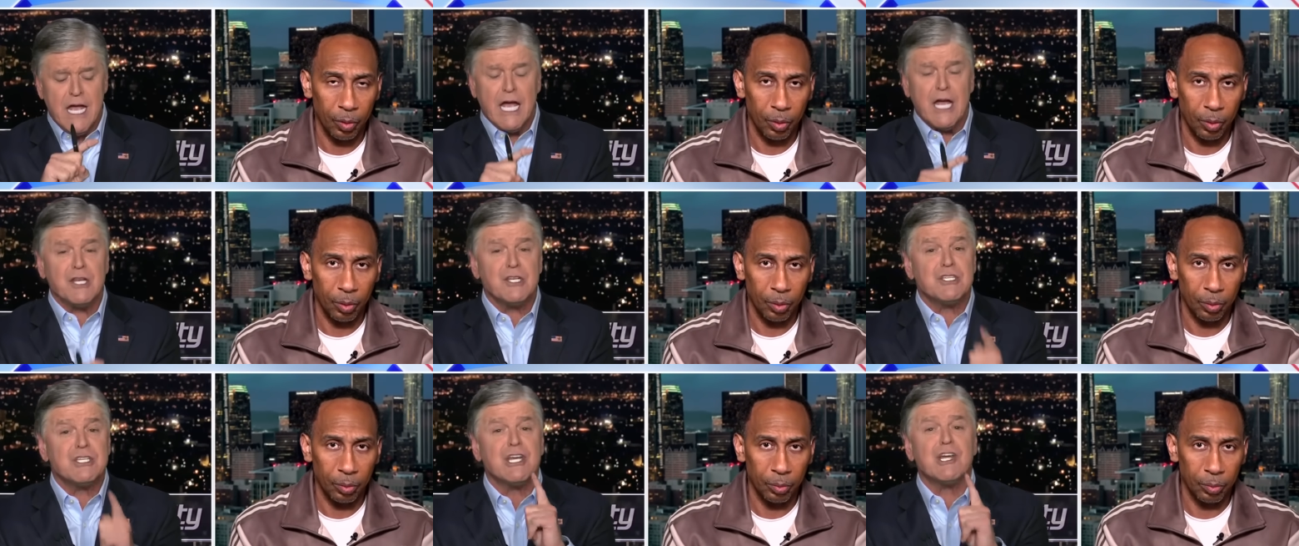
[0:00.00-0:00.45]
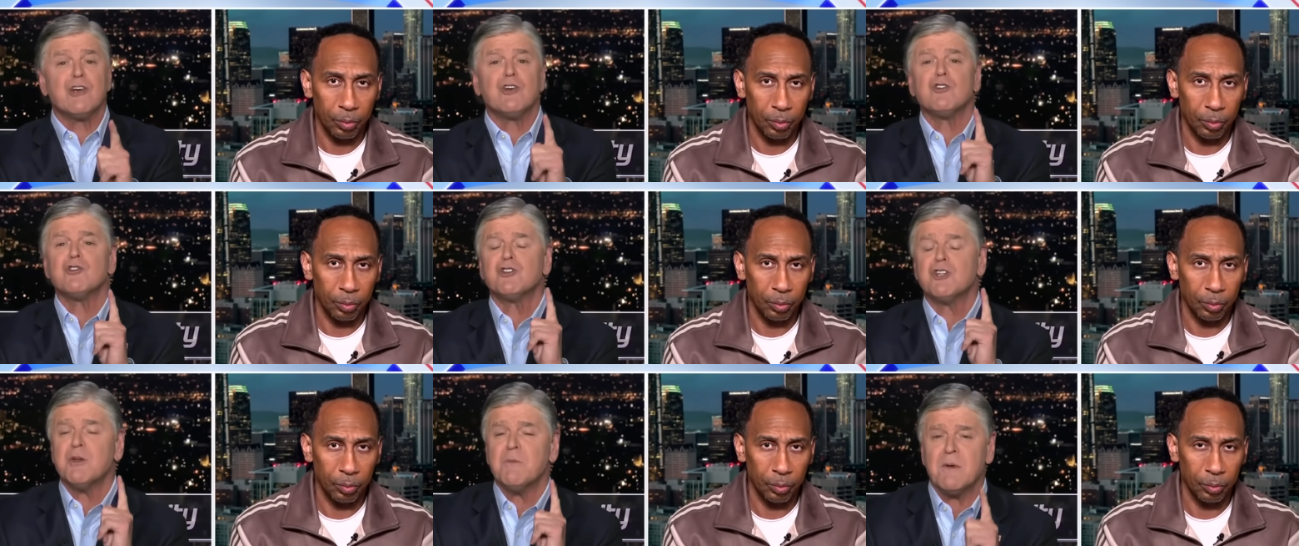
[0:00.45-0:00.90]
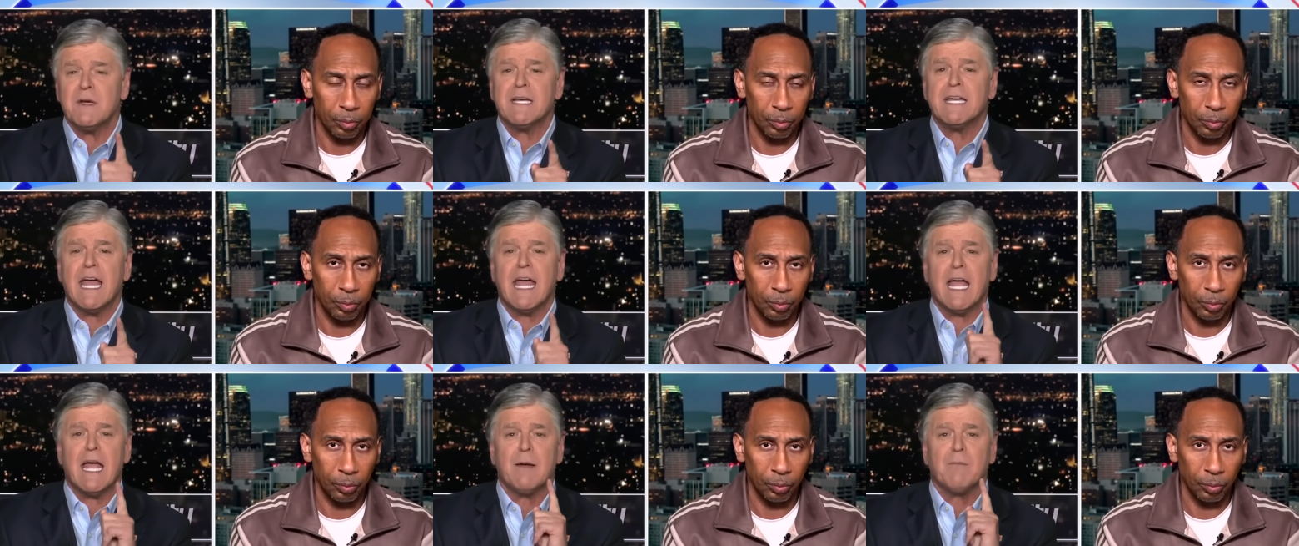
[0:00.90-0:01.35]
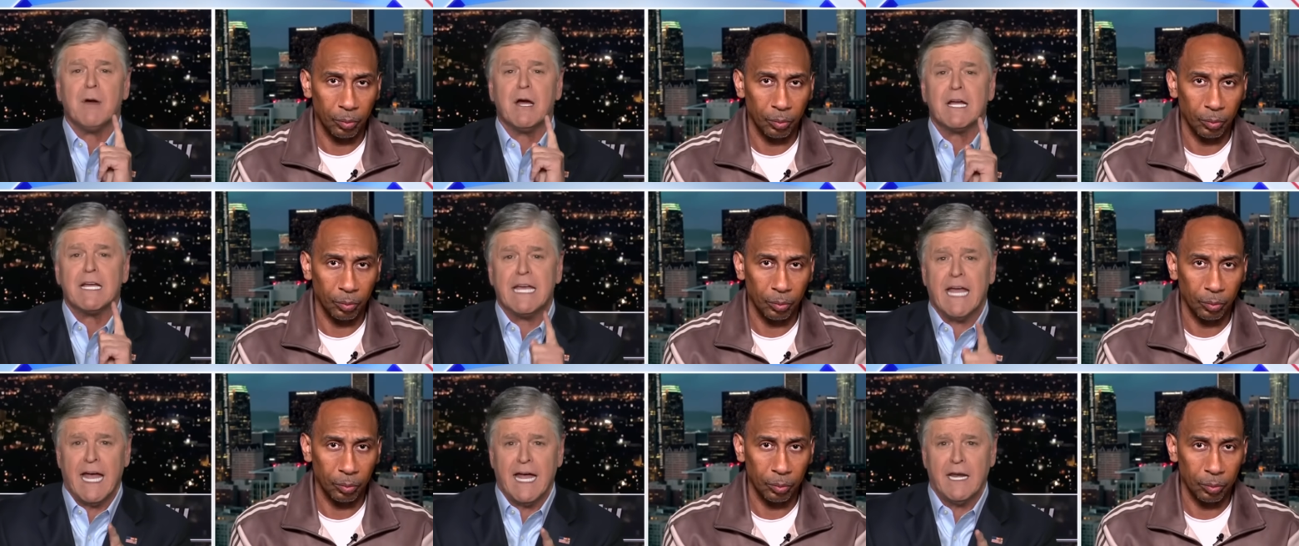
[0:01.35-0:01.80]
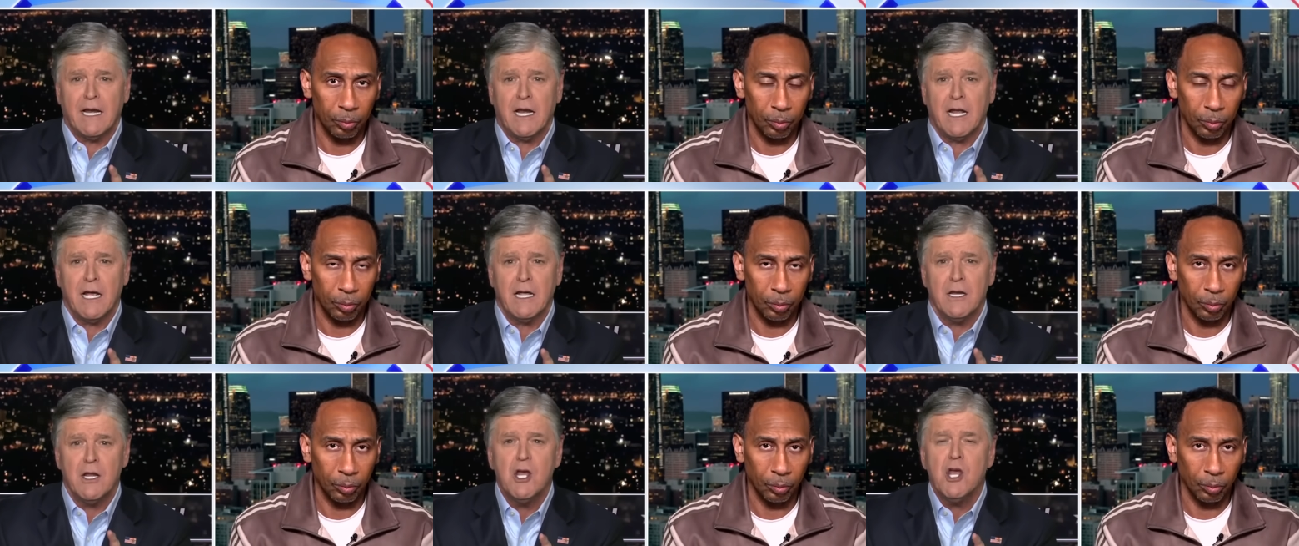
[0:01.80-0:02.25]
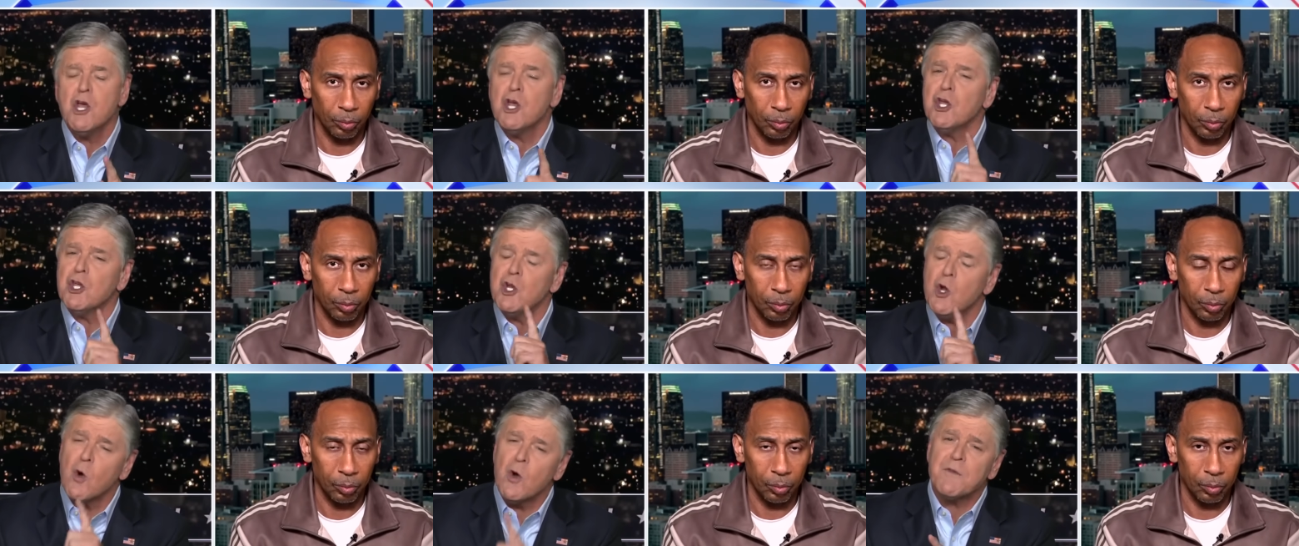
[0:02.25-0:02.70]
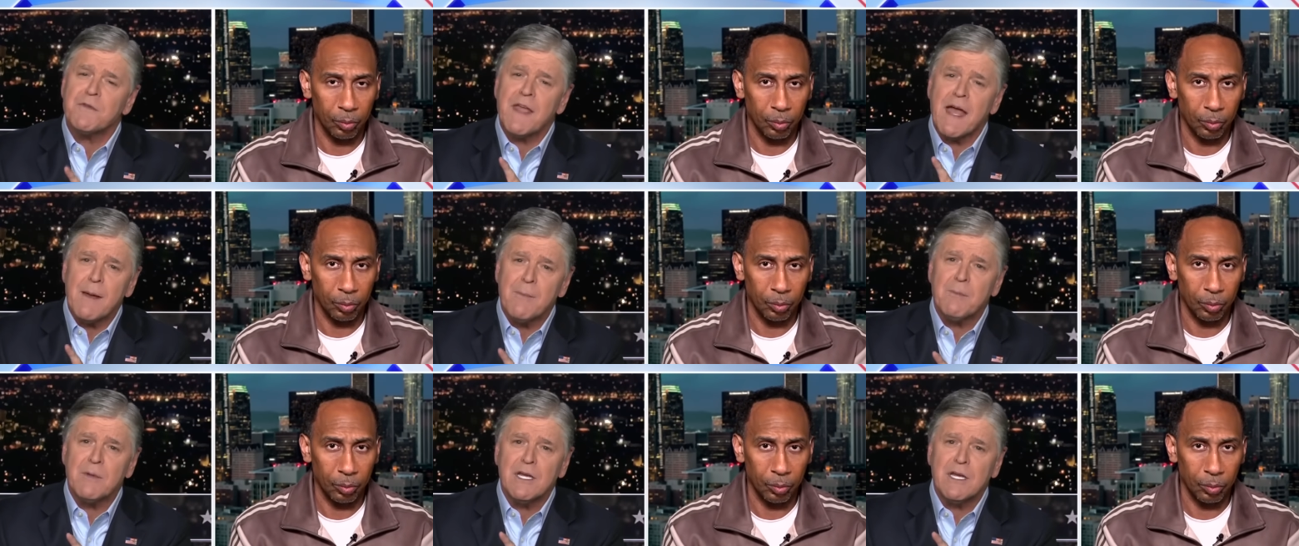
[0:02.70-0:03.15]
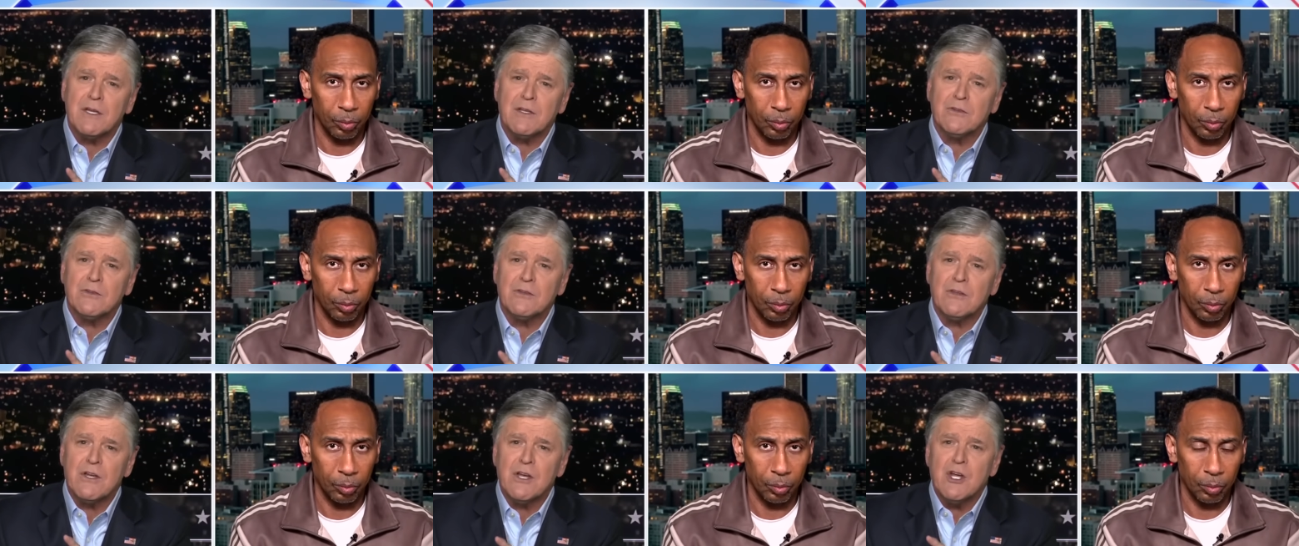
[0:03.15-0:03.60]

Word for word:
Speaker 1: until she became a candidate. You know what that means?